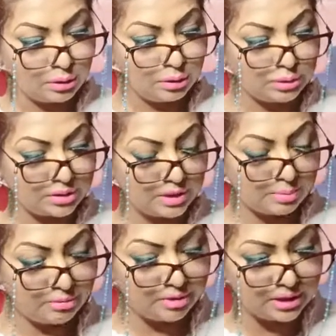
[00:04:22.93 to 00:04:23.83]

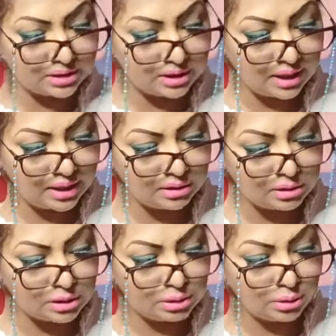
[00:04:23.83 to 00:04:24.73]
separate,
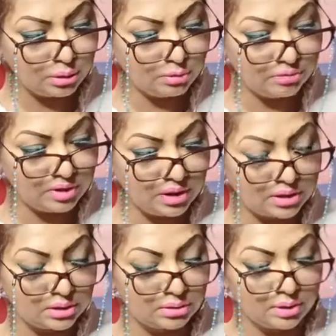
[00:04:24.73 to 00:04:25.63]
and you feel
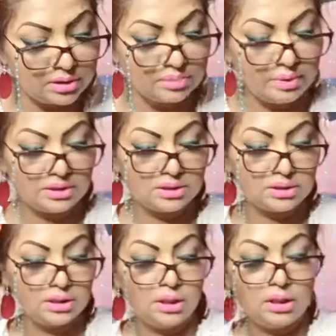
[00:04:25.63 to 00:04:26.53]
as though it's
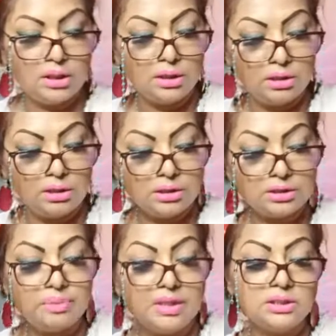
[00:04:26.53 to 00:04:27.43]

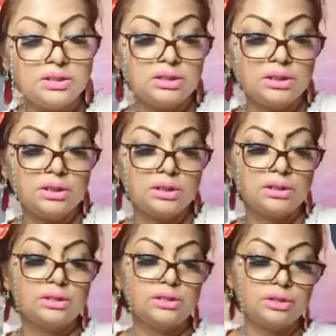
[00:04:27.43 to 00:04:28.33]
the best
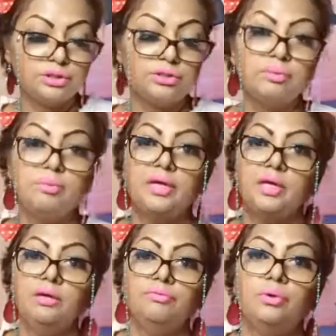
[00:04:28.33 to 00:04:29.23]
decision to be
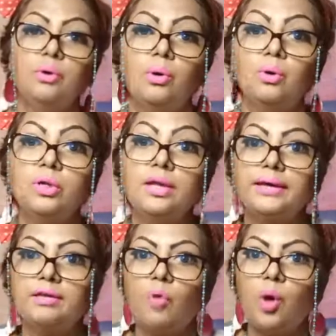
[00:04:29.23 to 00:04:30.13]
making for all
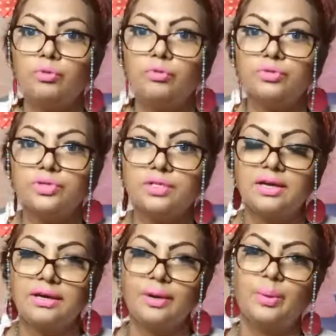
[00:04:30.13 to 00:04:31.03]
involved.
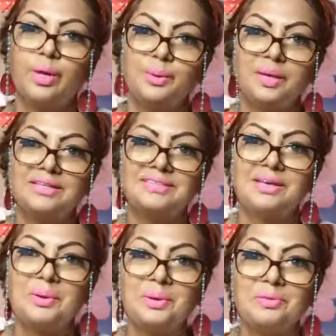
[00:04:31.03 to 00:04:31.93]
Why do I say
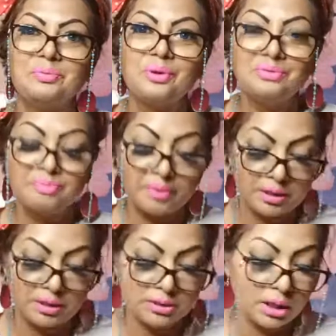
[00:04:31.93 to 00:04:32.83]
all involved?
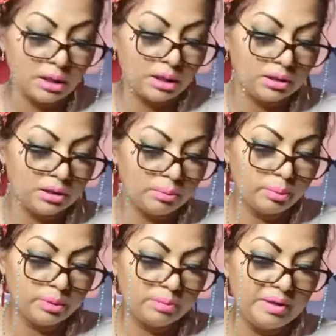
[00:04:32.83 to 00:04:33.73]
Because you
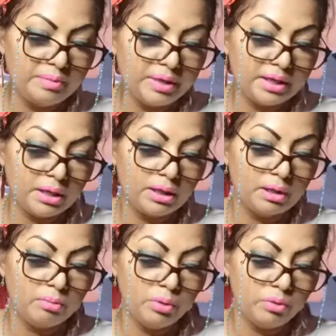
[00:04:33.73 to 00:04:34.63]
will be making
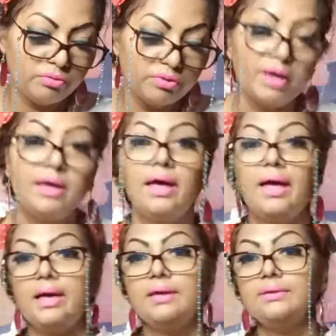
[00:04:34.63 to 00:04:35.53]
a move,
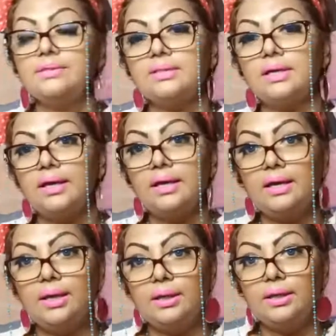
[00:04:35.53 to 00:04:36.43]
and
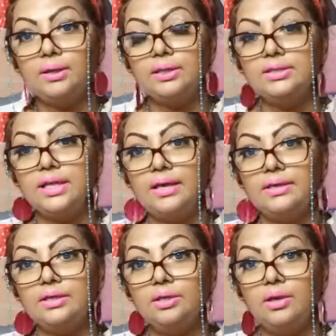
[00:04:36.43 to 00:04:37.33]
it's
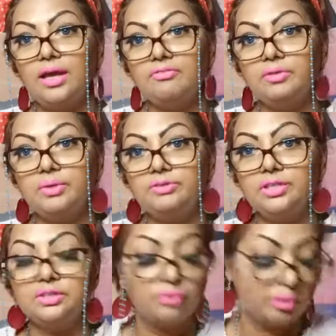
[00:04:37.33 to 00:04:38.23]
like your life will be
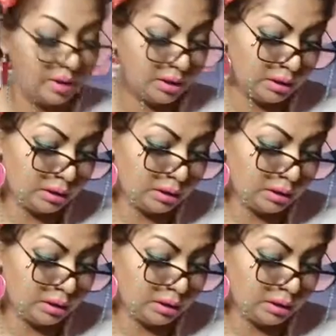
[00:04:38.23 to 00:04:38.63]
transforming